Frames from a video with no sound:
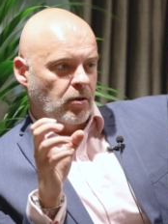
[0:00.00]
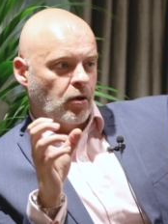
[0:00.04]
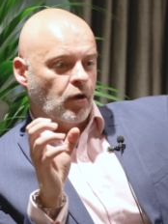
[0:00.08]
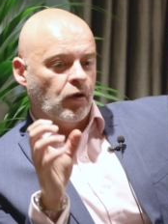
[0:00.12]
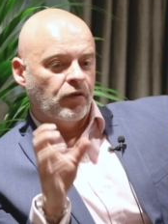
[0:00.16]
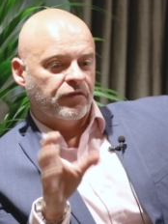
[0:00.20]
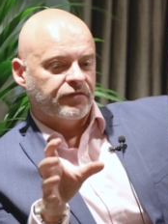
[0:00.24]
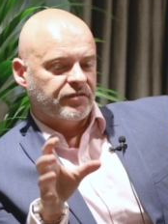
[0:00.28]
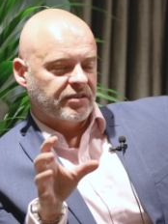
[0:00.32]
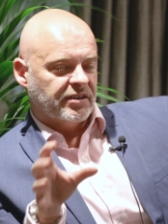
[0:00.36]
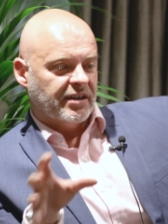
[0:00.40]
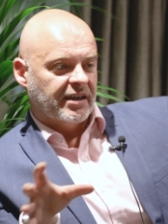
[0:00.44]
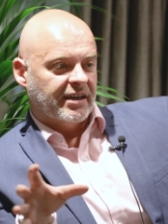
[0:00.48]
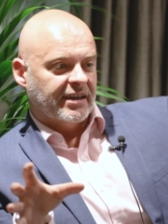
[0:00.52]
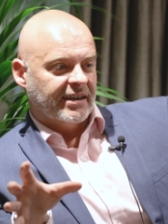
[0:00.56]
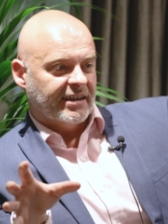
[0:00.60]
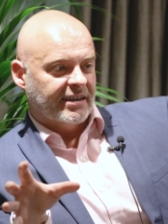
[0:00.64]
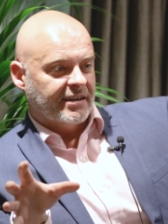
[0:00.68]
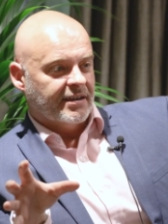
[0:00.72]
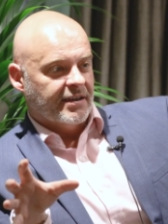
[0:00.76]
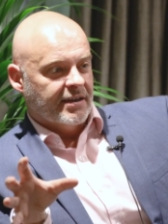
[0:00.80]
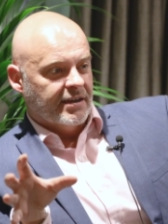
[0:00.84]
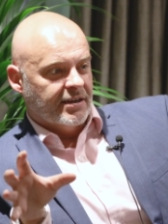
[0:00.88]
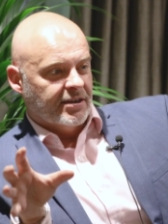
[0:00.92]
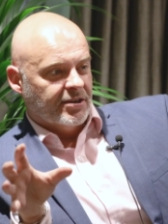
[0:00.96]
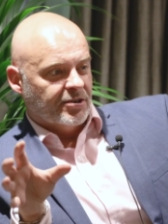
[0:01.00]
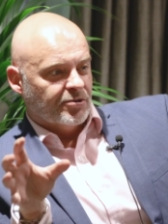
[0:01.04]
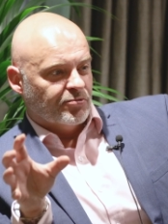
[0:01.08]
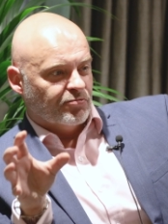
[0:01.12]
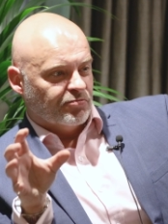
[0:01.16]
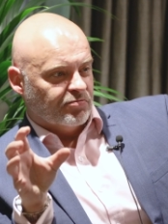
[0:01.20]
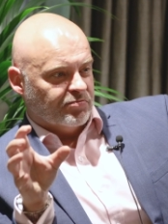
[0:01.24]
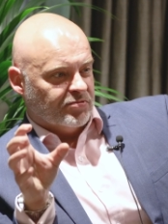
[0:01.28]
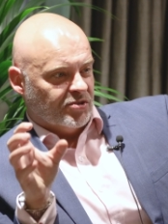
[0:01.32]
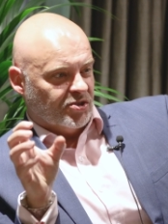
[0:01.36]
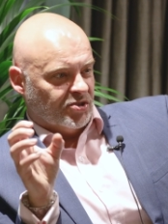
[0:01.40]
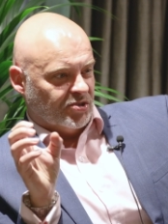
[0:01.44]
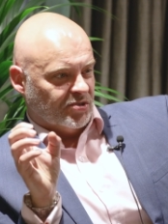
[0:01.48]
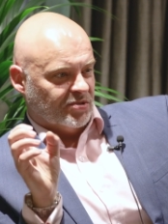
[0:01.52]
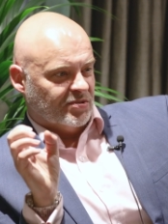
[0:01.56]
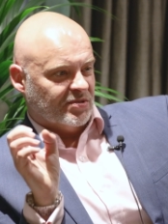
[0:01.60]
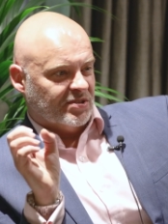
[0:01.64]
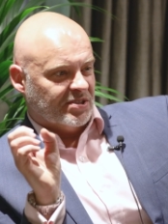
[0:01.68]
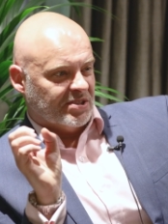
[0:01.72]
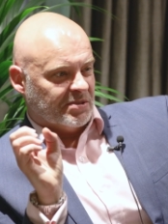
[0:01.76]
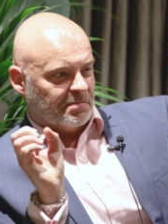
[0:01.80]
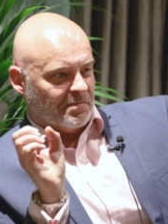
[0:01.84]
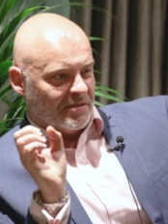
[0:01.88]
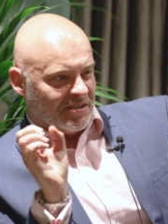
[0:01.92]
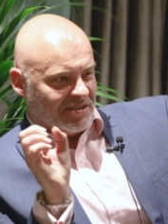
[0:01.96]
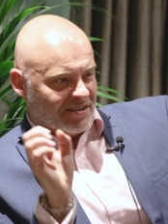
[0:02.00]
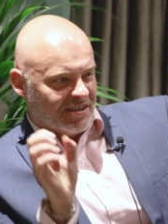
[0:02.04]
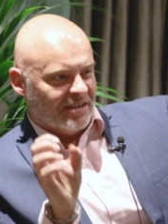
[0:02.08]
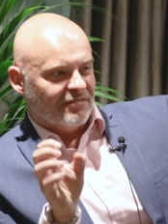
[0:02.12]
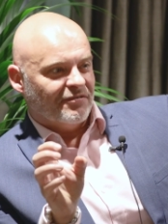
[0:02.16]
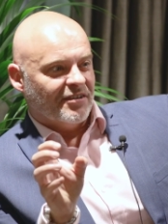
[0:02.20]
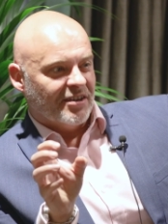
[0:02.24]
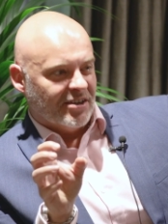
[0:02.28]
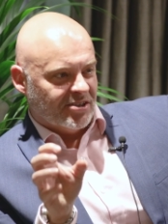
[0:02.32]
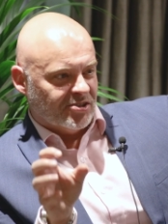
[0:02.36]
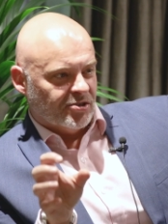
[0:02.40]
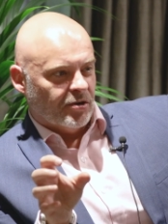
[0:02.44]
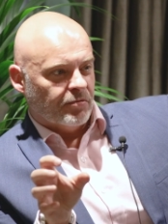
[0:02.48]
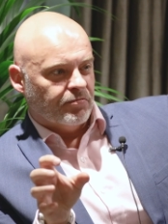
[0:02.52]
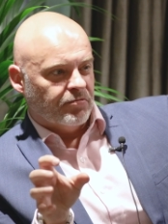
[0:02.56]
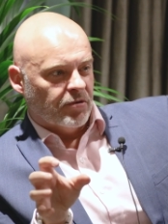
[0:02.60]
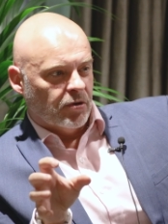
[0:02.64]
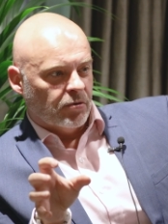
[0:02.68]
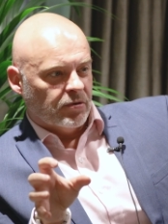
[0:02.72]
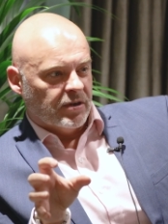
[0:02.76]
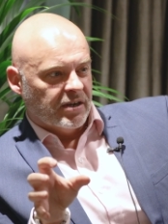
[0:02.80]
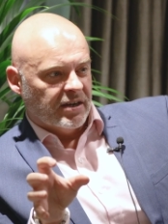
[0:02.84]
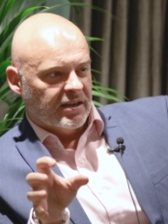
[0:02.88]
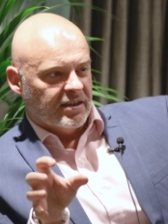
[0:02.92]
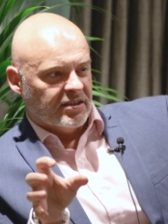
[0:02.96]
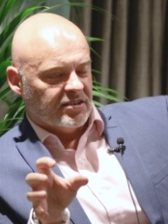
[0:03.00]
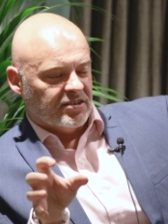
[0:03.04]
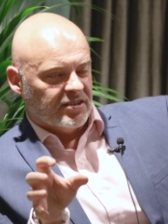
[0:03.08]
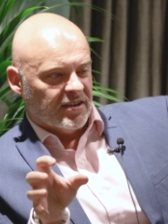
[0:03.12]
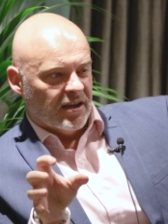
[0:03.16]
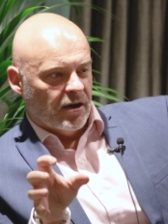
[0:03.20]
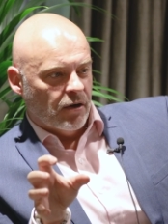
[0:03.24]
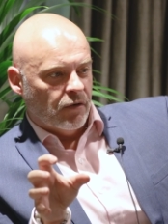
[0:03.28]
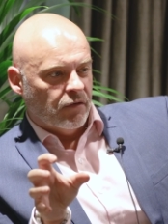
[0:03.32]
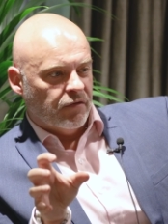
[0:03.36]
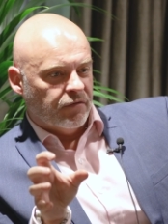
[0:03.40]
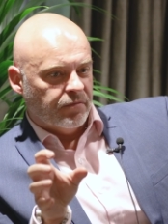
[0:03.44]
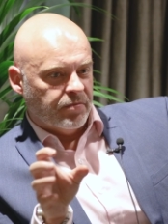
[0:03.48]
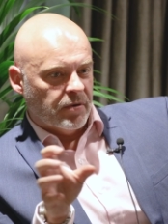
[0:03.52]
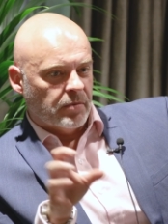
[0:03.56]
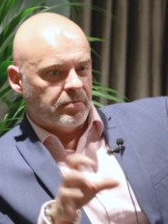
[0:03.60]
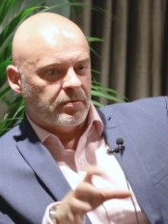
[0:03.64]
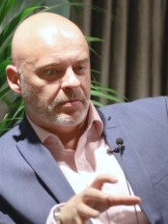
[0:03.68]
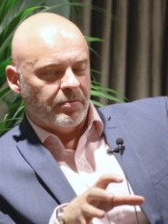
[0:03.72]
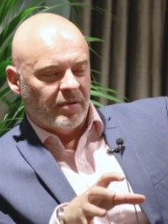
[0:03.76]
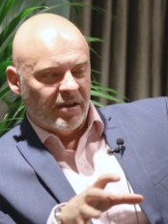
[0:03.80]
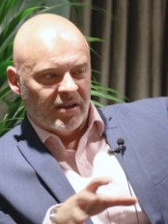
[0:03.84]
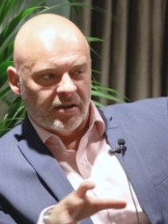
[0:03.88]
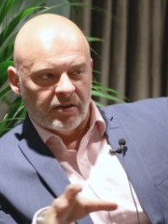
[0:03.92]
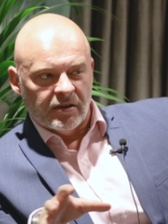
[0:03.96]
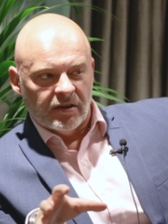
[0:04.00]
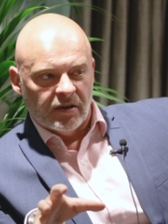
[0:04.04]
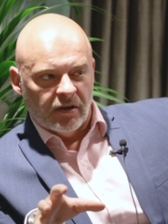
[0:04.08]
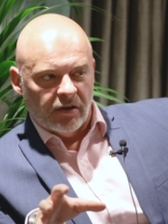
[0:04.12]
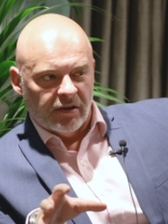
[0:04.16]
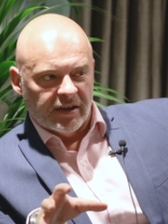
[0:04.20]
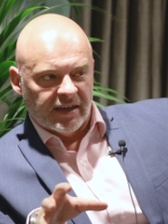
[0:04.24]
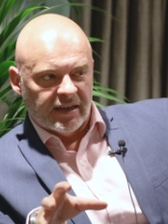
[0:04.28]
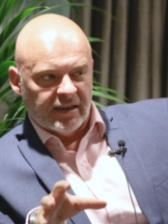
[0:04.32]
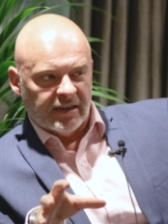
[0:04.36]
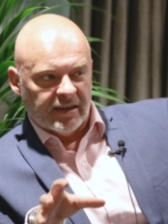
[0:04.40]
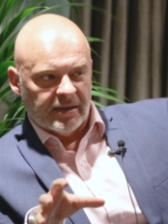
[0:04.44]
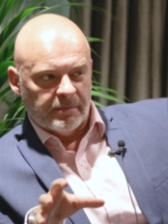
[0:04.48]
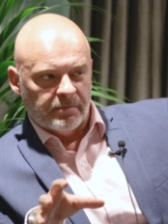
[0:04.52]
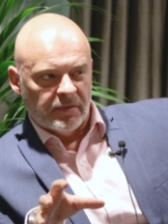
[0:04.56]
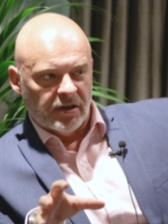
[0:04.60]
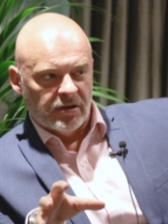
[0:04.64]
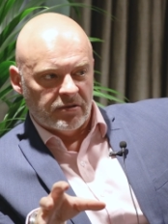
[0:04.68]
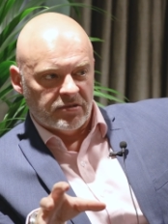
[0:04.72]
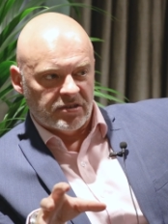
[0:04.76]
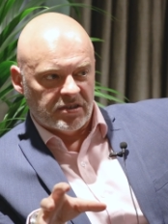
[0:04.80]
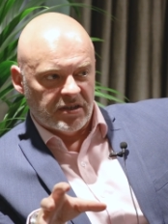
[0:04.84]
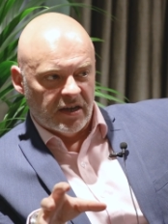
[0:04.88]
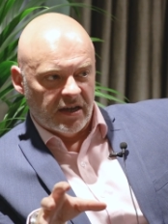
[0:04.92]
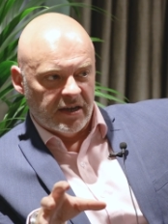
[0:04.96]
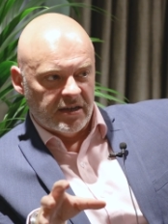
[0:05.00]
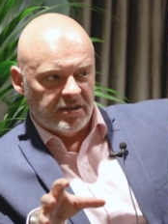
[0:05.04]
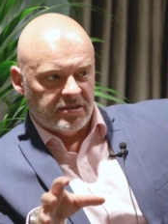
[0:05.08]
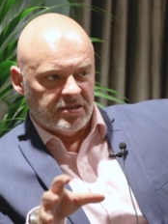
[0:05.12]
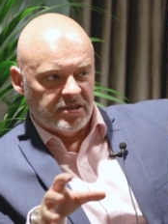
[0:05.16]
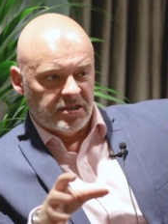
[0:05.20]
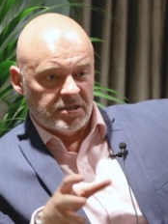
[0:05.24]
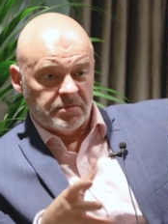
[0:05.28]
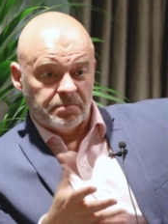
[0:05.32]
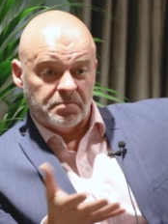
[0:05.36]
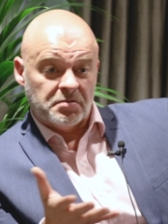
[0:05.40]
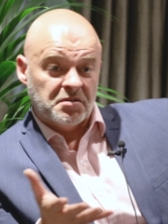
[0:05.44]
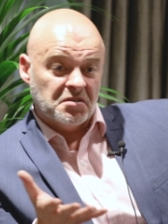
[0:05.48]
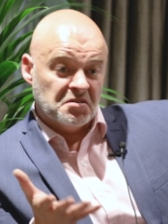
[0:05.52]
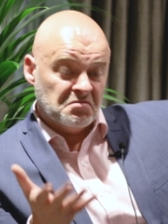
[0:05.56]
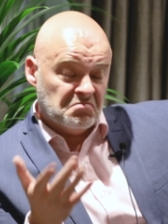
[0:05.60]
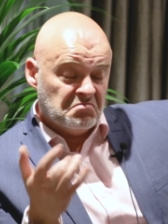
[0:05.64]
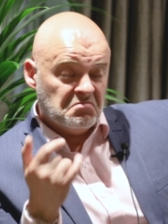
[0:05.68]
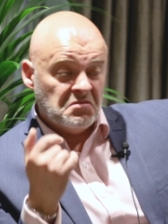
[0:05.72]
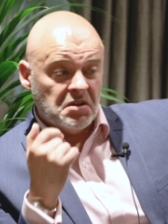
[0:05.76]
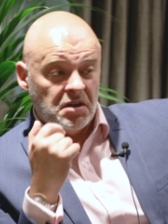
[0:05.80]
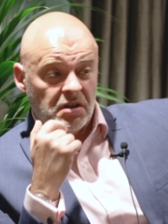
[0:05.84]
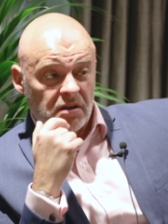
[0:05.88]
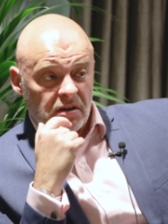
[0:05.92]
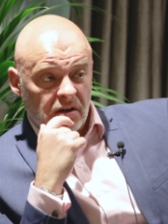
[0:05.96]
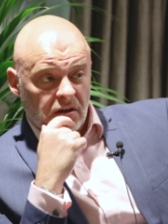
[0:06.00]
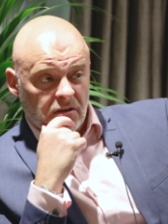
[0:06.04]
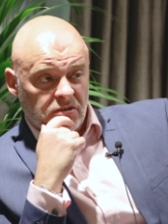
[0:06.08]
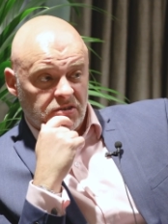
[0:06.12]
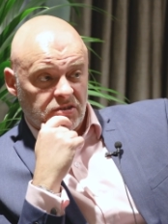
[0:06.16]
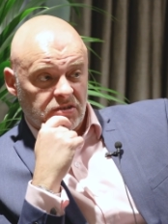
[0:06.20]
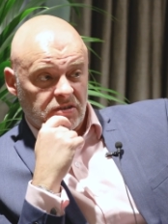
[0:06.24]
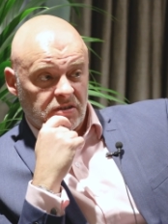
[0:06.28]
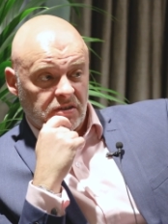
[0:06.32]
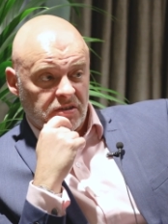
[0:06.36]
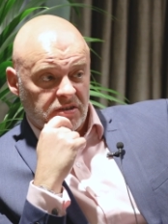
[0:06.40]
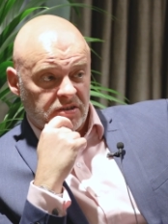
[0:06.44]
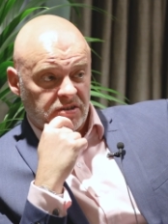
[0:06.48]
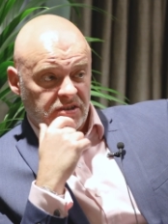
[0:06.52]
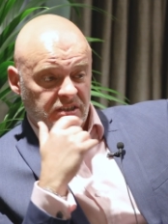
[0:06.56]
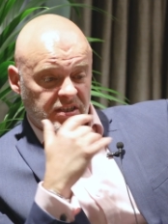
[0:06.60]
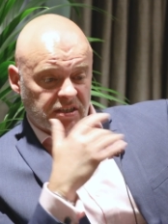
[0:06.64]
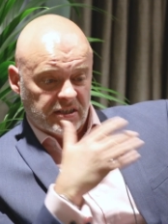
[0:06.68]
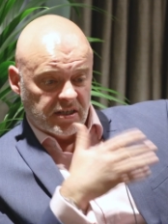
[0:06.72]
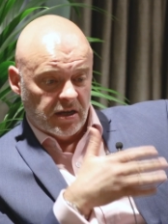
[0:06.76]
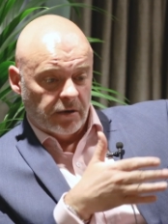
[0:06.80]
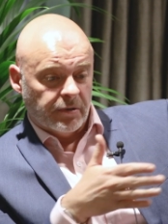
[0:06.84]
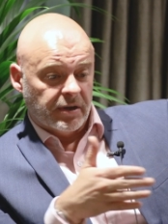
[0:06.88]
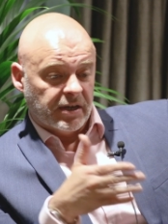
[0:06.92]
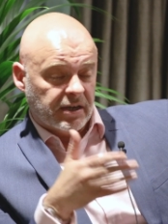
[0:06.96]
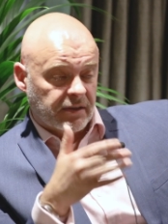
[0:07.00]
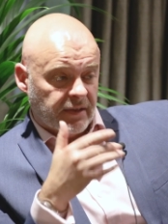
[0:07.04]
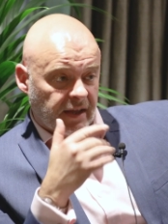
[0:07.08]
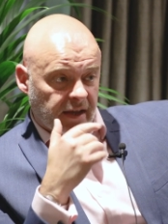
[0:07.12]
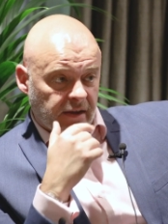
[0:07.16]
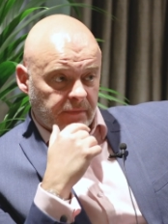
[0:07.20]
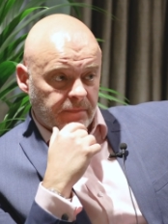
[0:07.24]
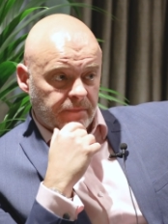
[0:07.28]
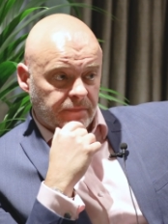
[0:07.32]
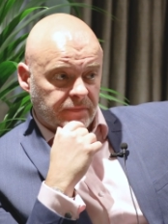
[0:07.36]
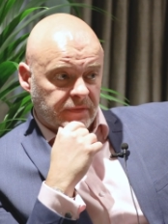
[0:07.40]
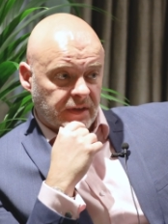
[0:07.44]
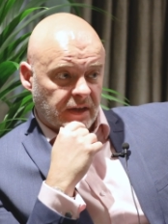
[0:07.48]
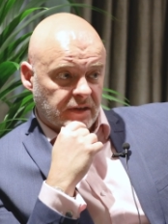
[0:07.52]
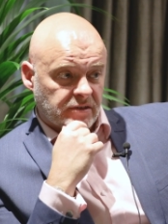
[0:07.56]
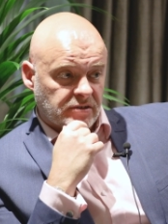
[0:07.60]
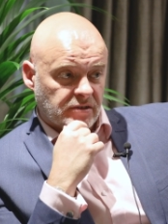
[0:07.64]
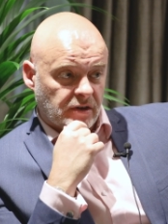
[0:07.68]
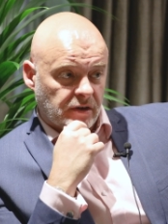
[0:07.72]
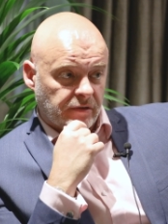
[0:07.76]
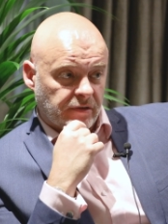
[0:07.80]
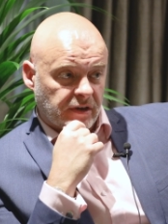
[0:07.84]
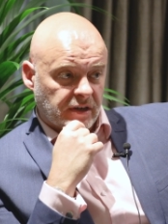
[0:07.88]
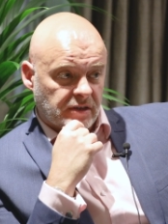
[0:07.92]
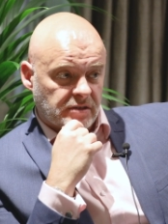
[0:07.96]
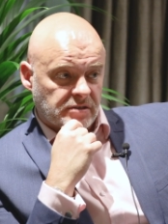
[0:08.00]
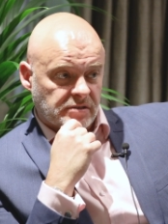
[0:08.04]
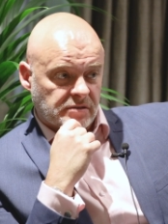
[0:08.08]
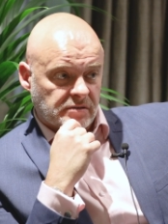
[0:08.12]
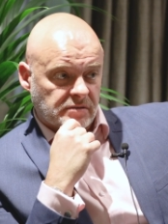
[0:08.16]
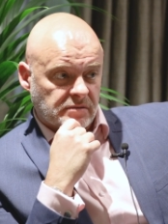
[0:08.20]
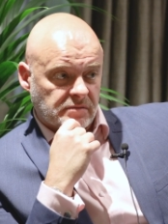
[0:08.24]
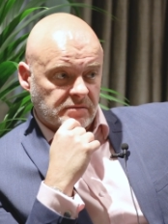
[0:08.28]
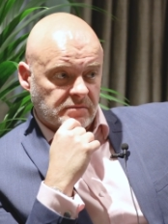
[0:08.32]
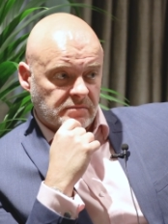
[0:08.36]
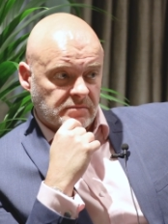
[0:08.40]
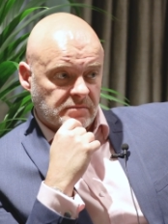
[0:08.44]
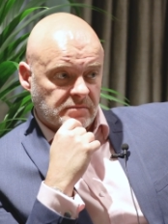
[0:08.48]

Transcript: often a specific job role in itself, probably unlikely in most cases, but I'd certainly see it going in that direction.